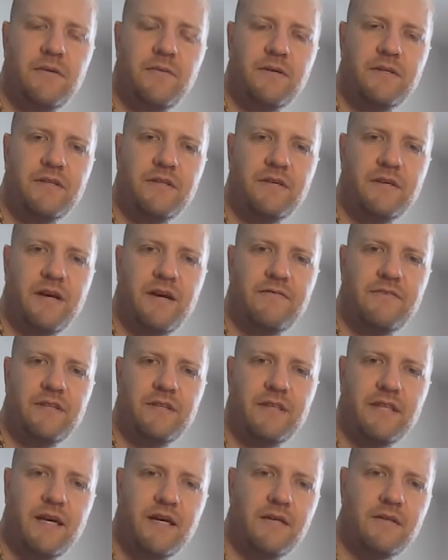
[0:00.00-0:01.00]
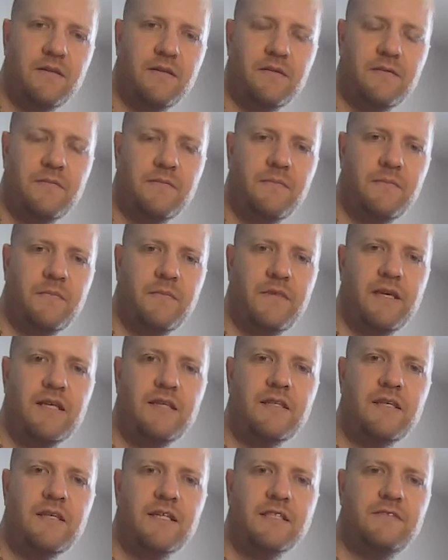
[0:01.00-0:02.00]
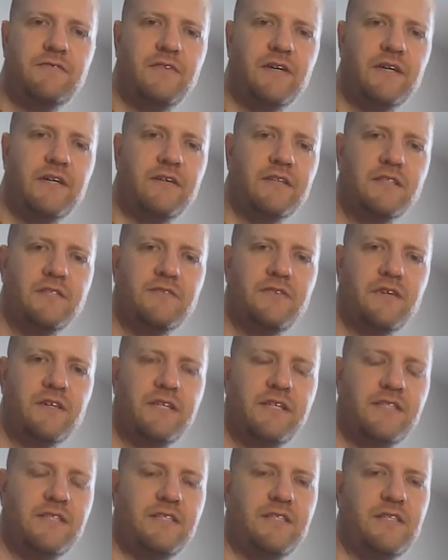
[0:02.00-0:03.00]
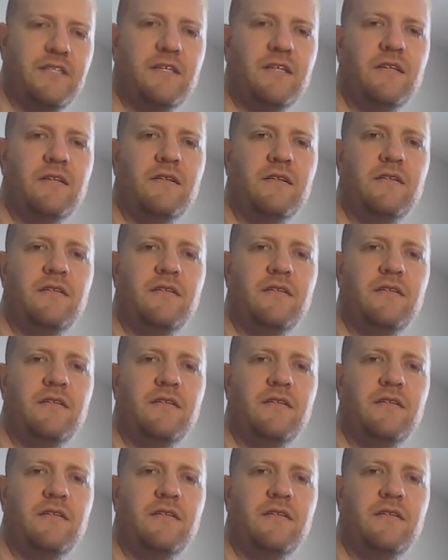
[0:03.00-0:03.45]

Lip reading: when you're having that index finger, it's very easy.